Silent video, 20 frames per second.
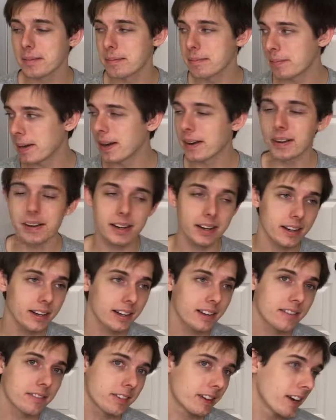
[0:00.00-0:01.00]

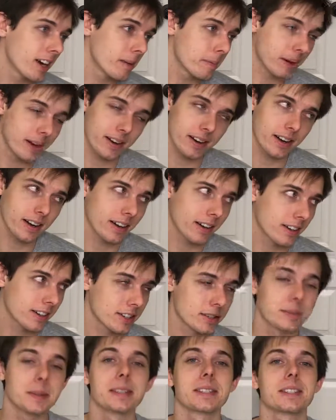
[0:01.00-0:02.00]
very merry
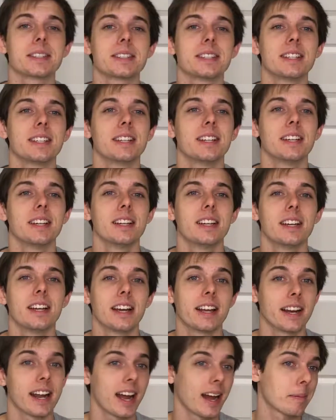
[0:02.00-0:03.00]
Christmas
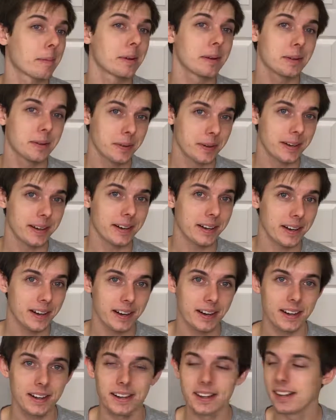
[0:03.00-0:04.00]
and Happy New Year.
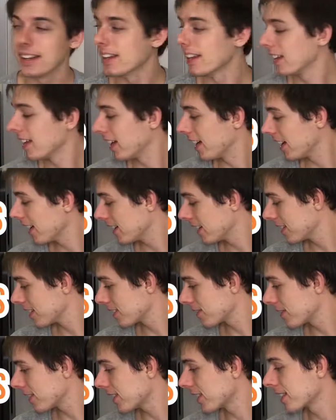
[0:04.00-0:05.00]
And
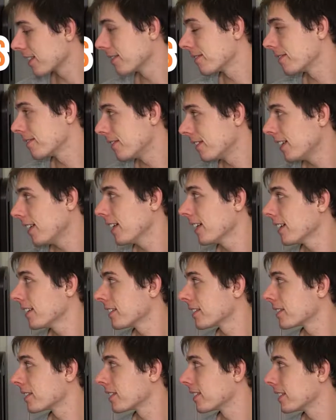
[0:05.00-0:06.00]
if I can
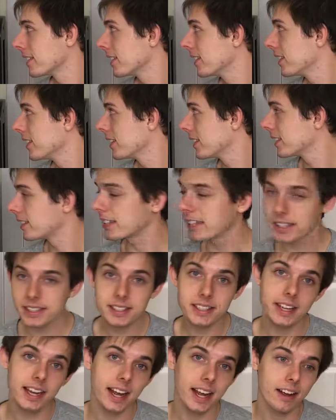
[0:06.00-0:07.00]
find the
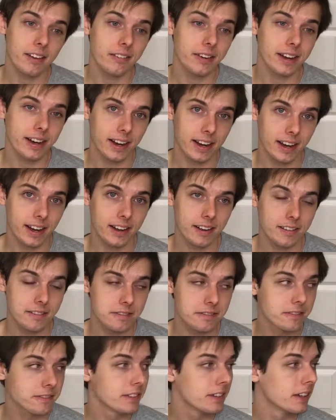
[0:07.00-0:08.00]
Santa hat we
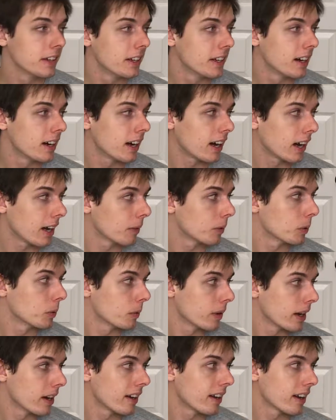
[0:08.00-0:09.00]
have, I will
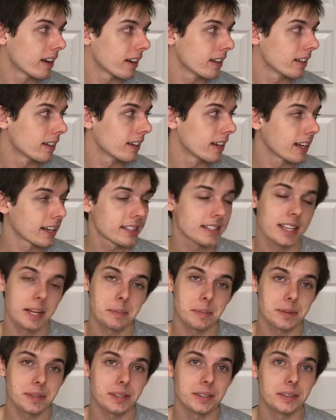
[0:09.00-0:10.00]
wear it in the next
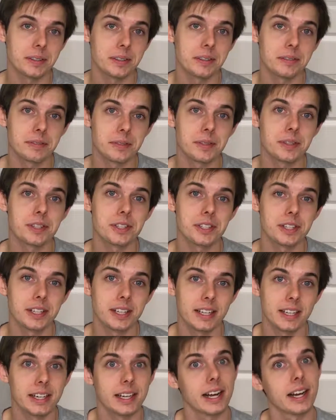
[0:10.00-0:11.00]
episode.
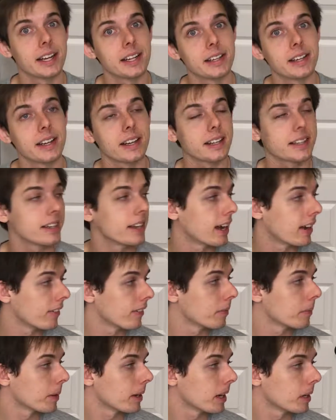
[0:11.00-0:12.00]
Unfortunately, I
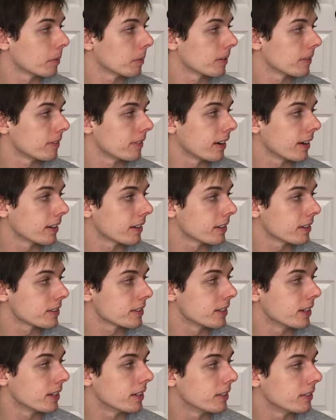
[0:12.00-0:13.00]
haven't been able to find it,
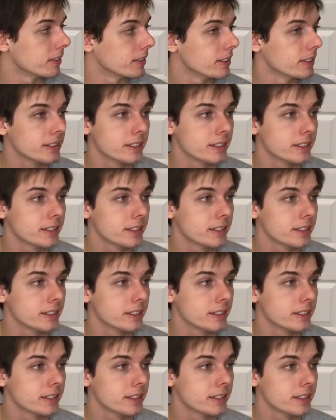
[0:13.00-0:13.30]
so